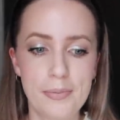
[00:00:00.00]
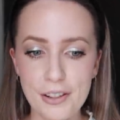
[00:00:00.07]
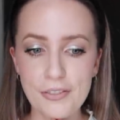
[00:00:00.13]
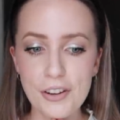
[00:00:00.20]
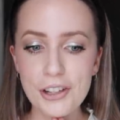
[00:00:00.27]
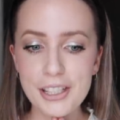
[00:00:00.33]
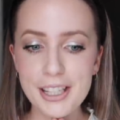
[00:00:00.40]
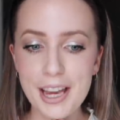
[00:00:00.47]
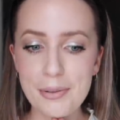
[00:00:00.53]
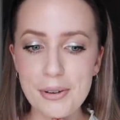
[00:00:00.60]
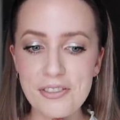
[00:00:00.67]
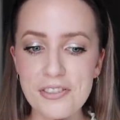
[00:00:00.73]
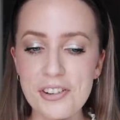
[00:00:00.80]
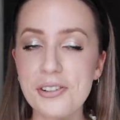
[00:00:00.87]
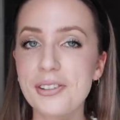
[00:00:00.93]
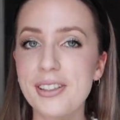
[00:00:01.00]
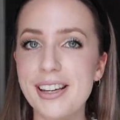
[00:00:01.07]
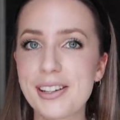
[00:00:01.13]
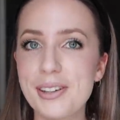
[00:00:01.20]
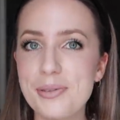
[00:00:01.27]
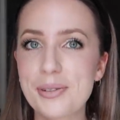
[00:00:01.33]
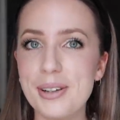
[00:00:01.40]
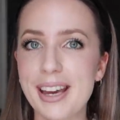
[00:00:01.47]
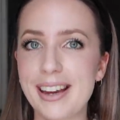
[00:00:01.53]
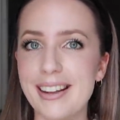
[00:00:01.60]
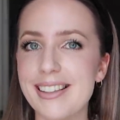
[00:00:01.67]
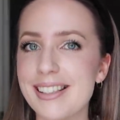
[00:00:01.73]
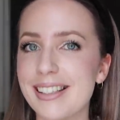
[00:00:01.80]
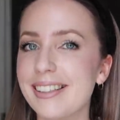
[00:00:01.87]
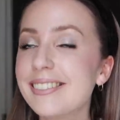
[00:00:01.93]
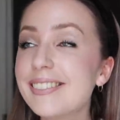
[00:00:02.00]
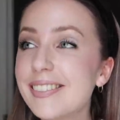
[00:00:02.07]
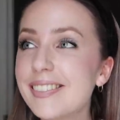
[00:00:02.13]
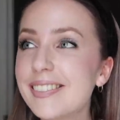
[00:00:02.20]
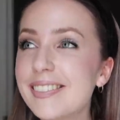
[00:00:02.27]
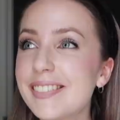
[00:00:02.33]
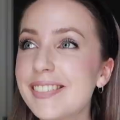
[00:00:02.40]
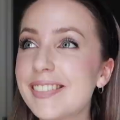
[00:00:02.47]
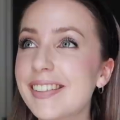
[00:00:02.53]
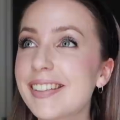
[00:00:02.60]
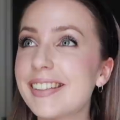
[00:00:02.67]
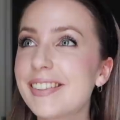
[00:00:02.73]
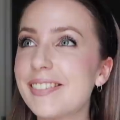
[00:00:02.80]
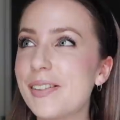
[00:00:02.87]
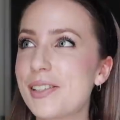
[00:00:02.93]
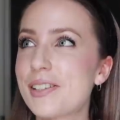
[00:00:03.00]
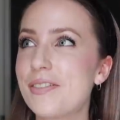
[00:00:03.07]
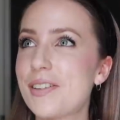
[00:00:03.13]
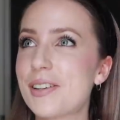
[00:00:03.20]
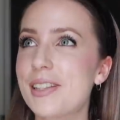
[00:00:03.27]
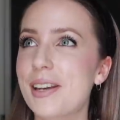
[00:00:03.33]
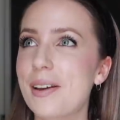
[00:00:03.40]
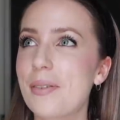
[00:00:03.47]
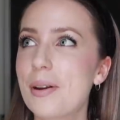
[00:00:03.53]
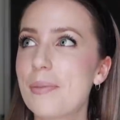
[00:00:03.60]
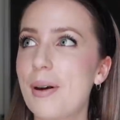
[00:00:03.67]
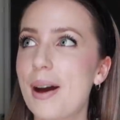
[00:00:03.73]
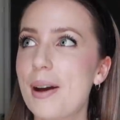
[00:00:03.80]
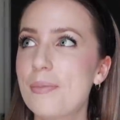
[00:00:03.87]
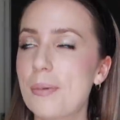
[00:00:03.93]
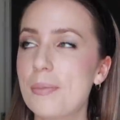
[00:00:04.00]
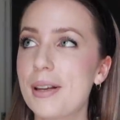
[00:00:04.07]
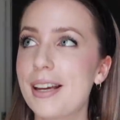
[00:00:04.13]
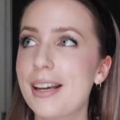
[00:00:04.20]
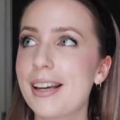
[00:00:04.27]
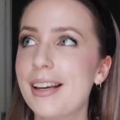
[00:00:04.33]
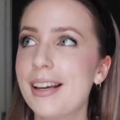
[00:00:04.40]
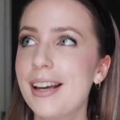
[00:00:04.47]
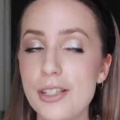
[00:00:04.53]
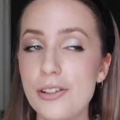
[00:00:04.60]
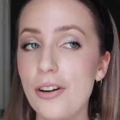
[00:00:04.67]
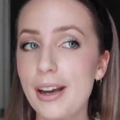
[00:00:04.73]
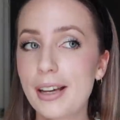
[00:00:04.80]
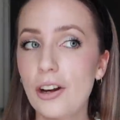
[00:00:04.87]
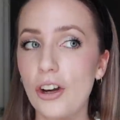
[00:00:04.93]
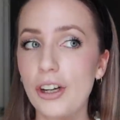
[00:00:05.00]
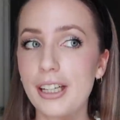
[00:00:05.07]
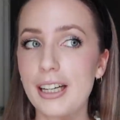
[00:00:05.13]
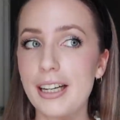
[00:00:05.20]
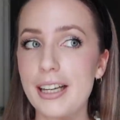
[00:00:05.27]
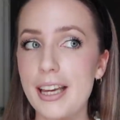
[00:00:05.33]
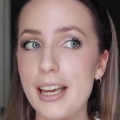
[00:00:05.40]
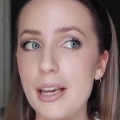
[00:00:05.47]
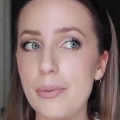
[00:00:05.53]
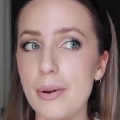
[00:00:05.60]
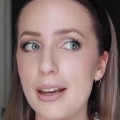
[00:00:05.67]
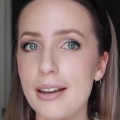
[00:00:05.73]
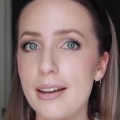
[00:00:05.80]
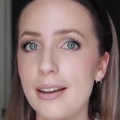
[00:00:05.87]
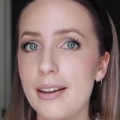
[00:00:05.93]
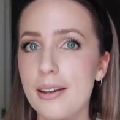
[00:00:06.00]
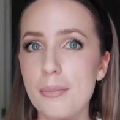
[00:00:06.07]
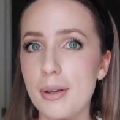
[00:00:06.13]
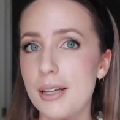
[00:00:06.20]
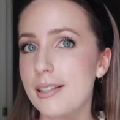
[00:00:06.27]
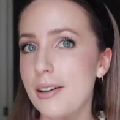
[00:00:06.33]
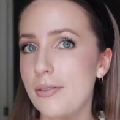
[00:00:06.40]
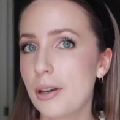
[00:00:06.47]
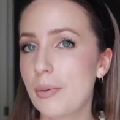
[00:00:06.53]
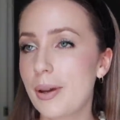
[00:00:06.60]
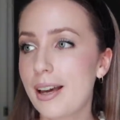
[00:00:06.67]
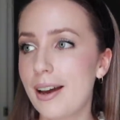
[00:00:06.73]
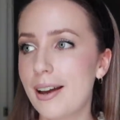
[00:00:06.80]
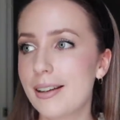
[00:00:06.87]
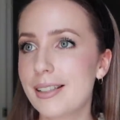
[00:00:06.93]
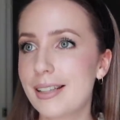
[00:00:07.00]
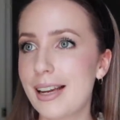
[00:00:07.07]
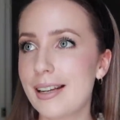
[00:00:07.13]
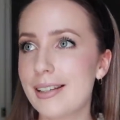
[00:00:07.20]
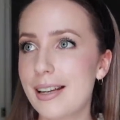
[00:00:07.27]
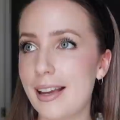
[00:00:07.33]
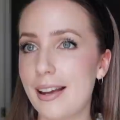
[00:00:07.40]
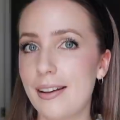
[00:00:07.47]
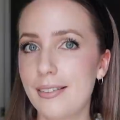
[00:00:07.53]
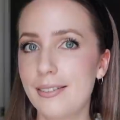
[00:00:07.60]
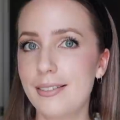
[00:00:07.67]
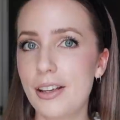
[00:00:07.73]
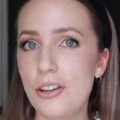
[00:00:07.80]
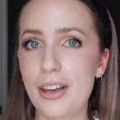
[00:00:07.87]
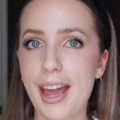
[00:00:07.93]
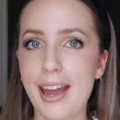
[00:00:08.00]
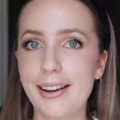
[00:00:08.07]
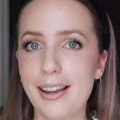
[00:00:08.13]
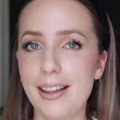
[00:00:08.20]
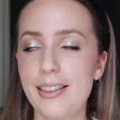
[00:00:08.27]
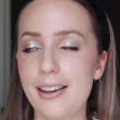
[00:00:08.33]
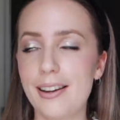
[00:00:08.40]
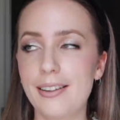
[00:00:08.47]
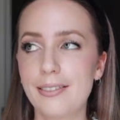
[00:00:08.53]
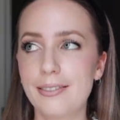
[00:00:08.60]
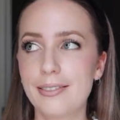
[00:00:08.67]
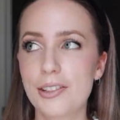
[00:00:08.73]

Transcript: The first Kiwi food that you will get, ooh, what's the first thing I'm gonna buy? Probably, it's not iconically Kiwi, but it's something we can't get here that you can get there.